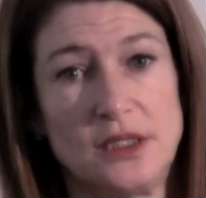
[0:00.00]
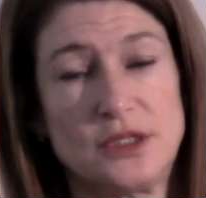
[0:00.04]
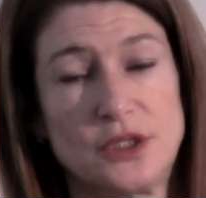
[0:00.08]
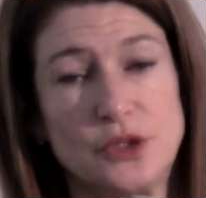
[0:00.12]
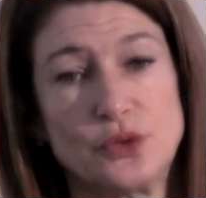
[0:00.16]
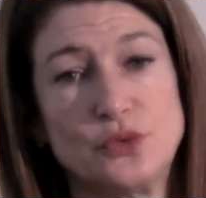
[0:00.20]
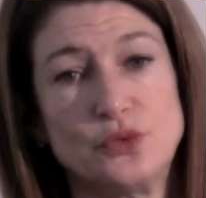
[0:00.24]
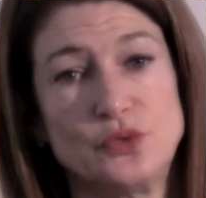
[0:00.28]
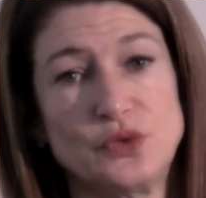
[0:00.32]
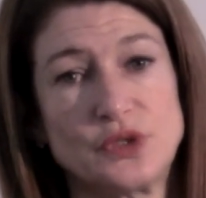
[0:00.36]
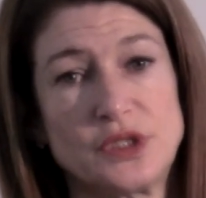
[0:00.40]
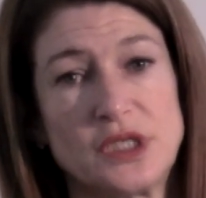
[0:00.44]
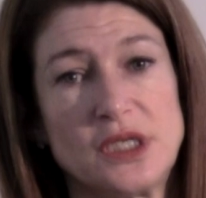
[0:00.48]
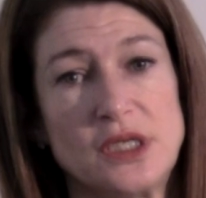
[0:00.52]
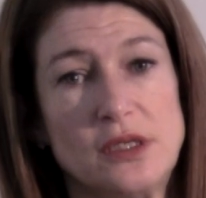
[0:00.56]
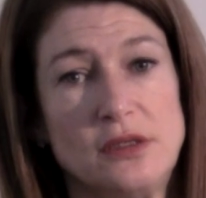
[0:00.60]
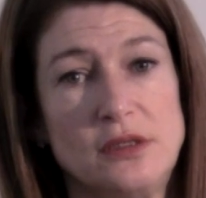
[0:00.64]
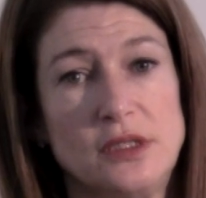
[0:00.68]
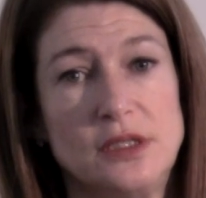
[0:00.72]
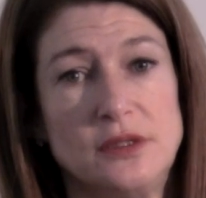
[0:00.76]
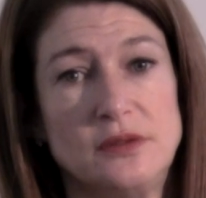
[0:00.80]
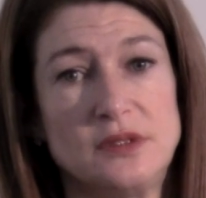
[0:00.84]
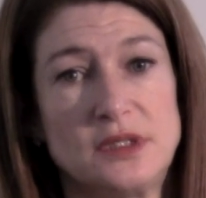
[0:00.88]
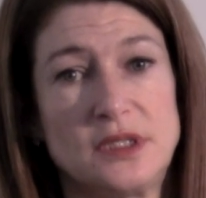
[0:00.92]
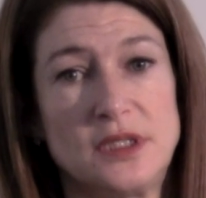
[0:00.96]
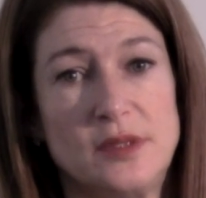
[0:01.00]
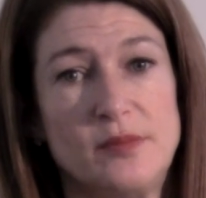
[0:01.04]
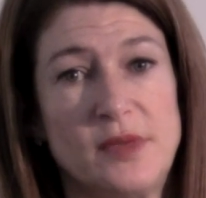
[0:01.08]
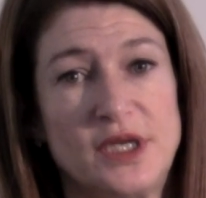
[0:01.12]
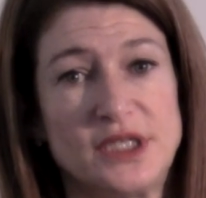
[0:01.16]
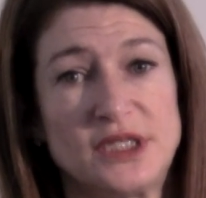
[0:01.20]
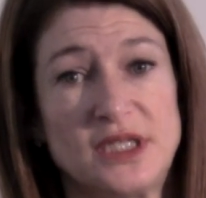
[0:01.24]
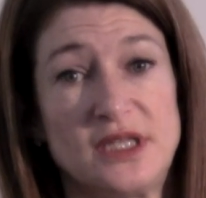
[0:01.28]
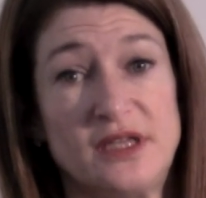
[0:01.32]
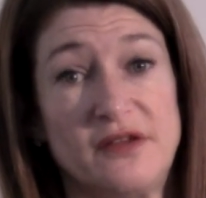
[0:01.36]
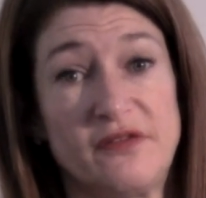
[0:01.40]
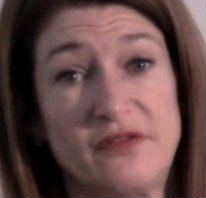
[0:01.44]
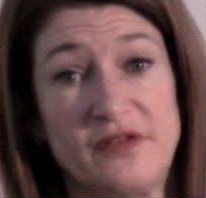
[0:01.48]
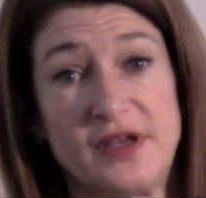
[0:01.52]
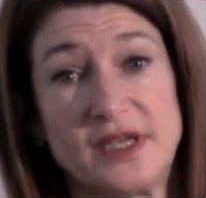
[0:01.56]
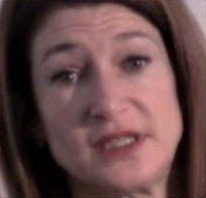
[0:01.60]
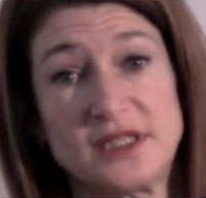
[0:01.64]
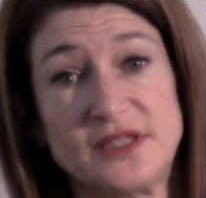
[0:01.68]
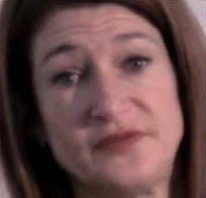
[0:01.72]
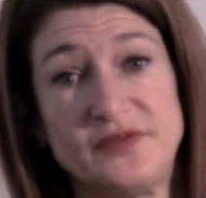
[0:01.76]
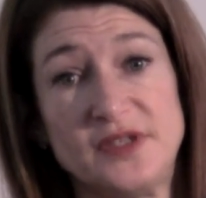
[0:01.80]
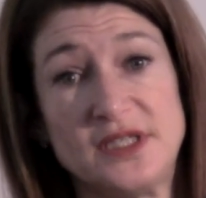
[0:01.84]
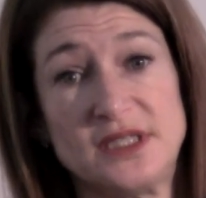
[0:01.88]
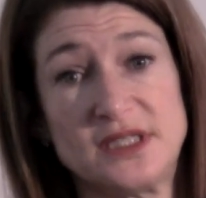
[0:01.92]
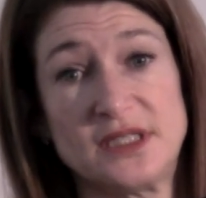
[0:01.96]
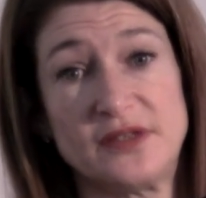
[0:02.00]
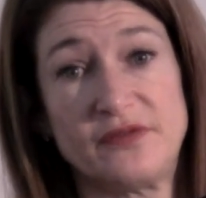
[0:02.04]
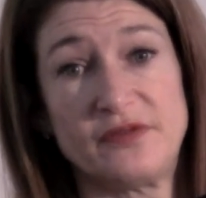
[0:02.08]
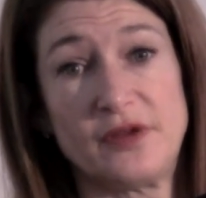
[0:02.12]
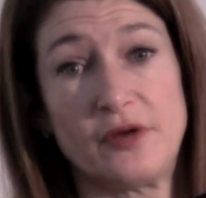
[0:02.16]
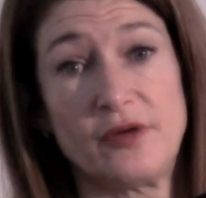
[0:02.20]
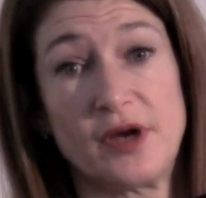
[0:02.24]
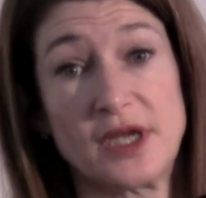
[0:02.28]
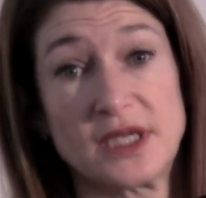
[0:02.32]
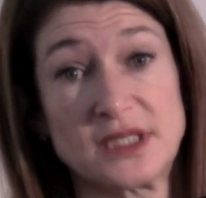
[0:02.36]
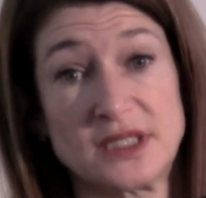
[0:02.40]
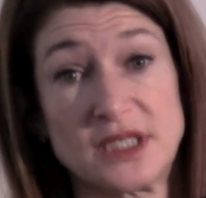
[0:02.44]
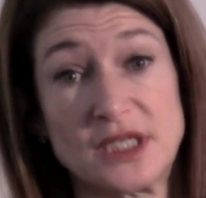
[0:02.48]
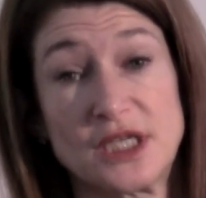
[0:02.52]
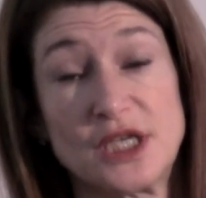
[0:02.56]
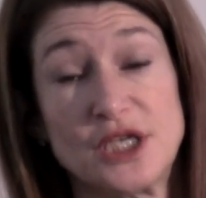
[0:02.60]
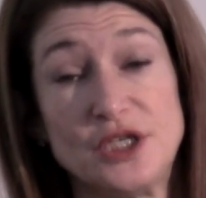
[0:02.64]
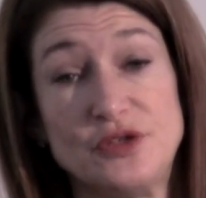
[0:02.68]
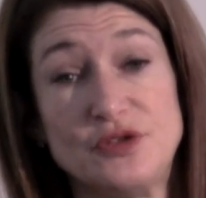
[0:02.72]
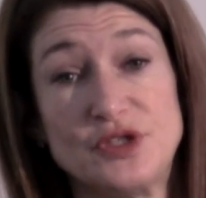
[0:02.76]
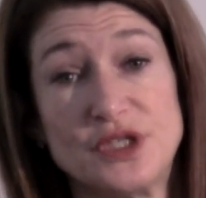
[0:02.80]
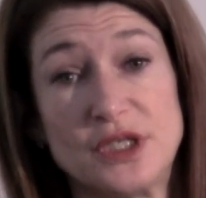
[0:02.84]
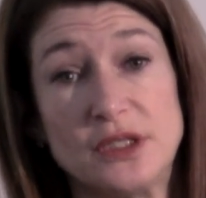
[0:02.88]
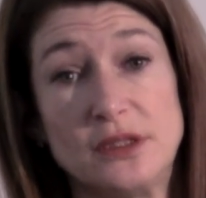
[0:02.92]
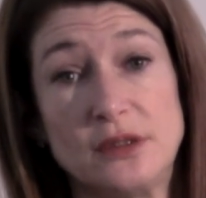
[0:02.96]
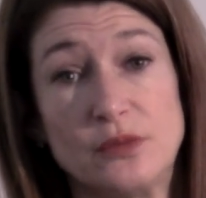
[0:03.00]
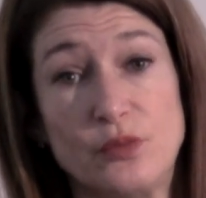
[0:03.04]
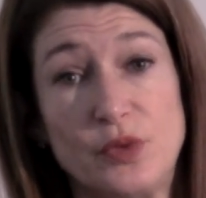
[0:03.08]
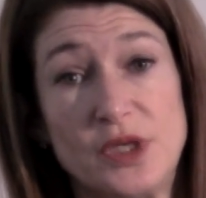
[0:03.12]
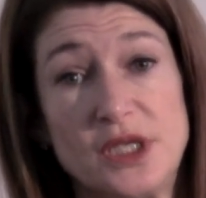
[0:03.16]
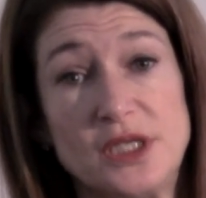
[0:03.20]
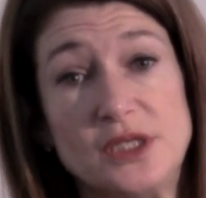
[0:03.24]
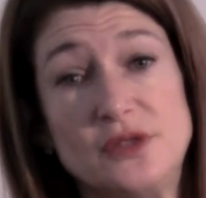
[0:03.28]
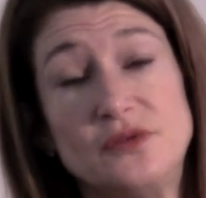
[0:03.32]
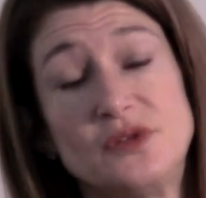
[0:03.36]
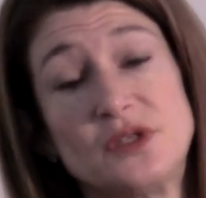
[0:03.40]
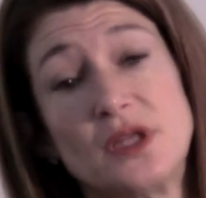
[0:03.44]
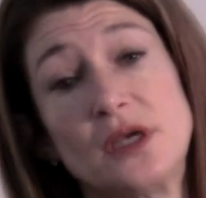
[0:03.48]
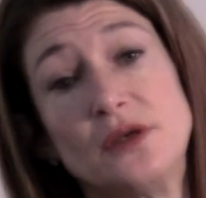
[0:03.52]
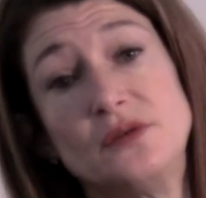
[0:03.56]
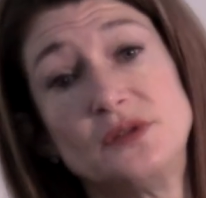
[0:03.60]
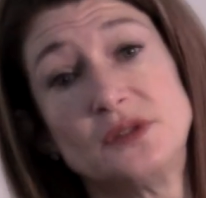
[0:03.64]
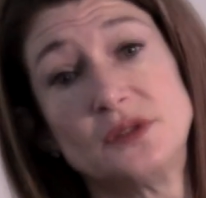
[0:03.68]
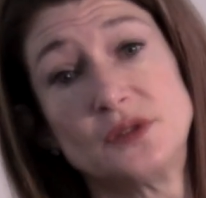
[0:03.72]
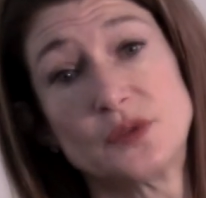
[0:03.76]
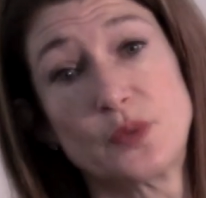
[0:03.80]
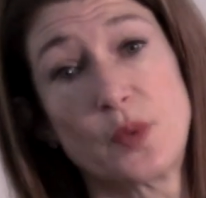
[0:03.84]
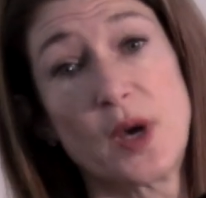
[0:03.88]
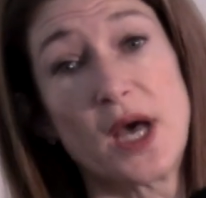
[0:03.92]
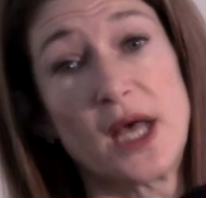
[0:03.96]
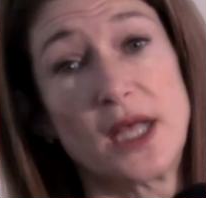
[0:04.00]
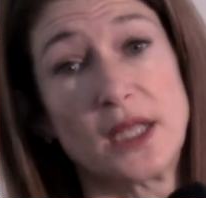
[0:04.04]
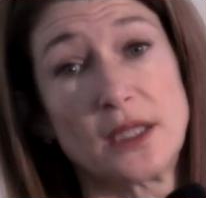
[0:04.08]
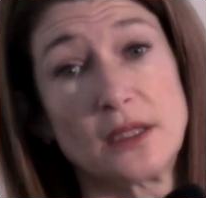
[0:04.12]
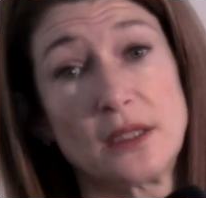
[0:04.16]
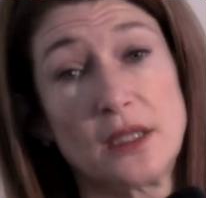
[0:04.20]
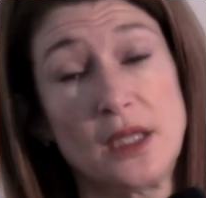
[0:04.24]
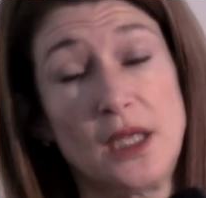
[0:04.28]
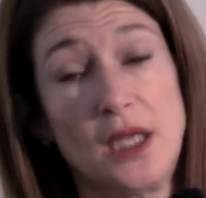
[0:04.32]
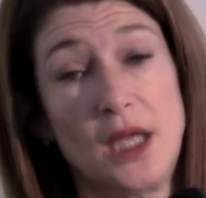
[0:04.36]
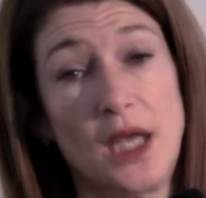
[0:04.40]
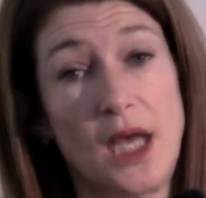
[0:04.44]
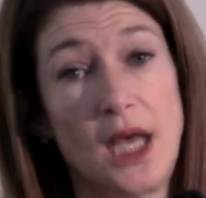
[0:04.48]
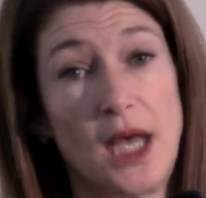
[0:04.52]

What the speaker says: tools that you use to measure the effectiveness of your execution, we use those as well.